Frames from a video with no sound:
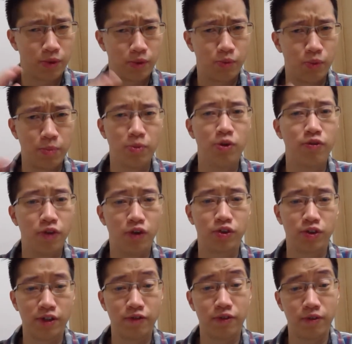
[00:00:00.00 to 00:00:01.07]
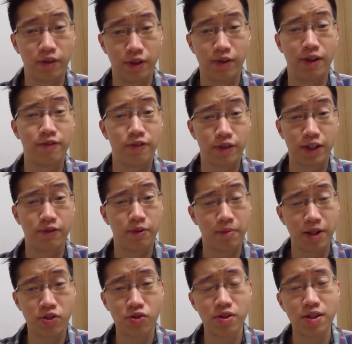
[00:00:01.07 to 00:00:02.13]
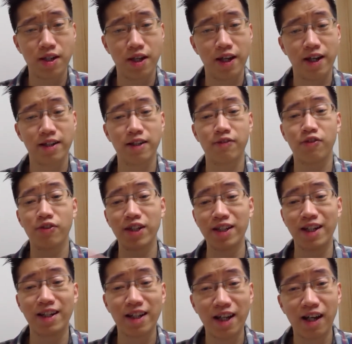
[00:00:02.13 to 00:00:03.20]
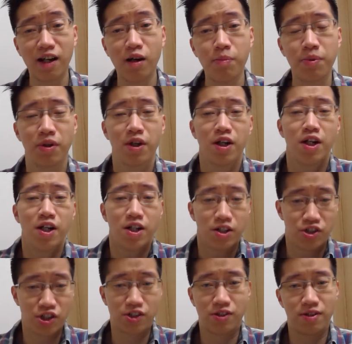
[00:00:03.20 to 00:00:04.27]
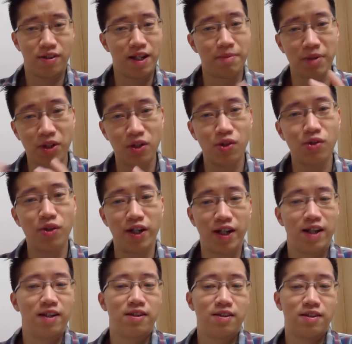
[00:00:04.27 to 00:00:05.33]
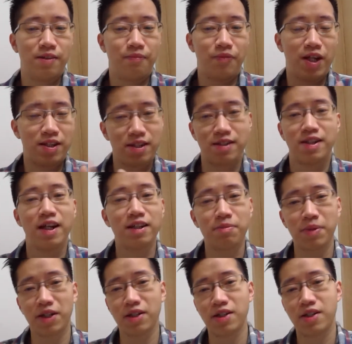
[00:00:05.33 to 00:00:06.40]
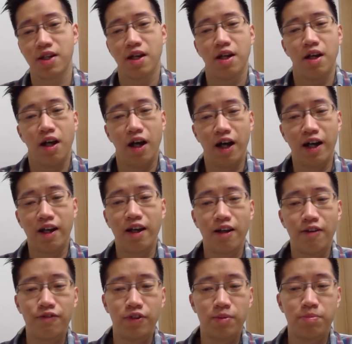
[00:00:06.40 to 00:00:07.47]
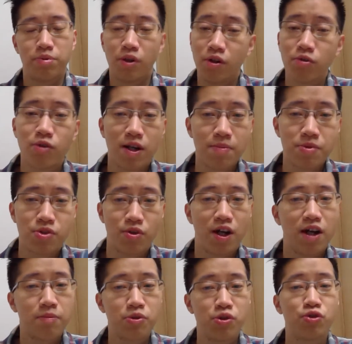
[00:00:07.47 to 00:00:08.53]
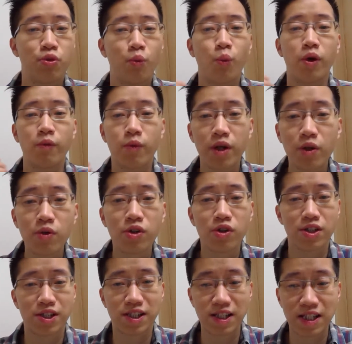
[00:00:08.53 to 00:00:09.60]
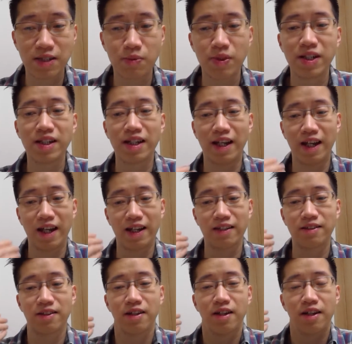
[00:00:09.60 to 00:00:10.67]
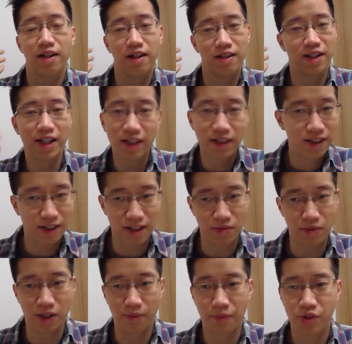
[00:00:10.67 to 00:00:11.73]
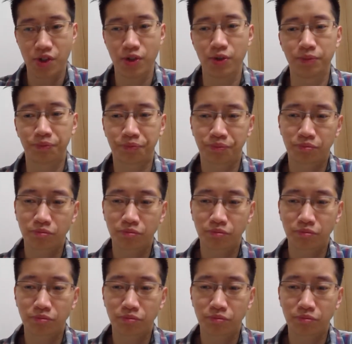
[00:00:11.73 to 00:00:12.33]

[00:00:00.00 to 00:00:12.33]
remove all the relevant informations, and if you need any help, just let me know. And as I said, because I have programs to help you to review your CV and LinkedIn as well. So